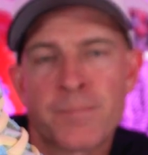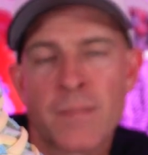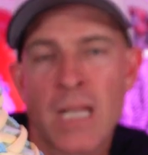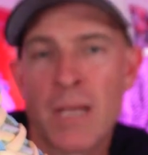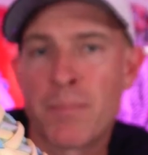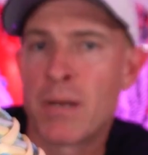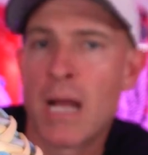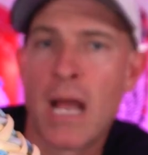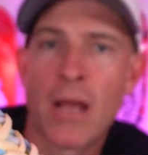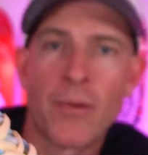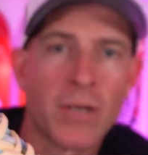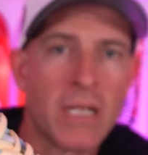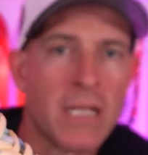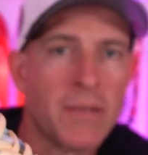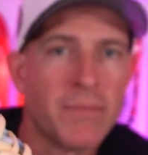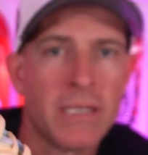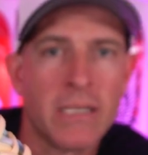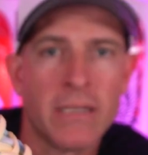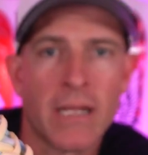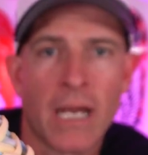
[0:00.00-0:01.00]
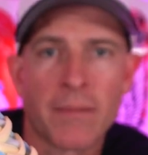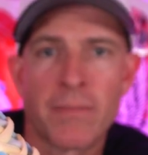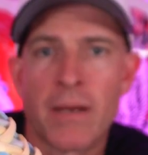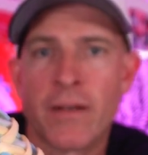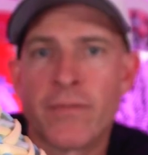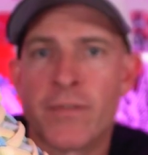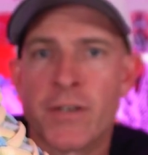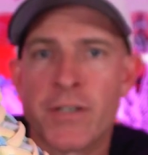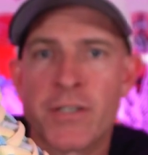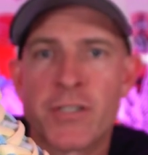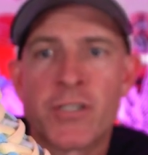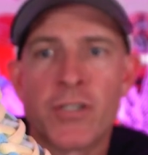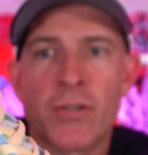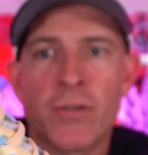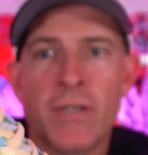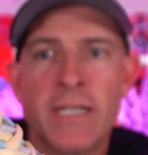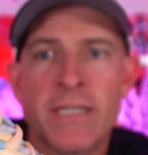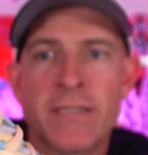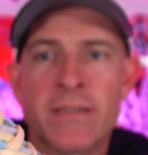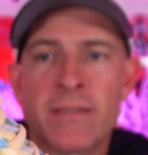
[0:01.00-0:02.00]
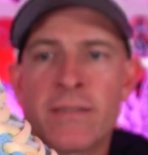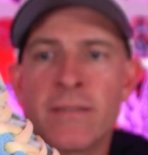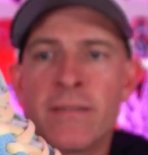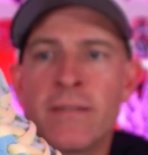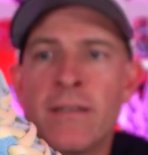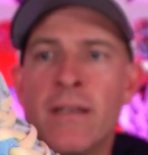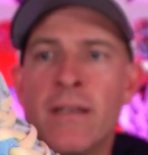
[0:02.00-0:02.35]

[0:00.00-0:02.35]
It probably wouldn't be like my first choice.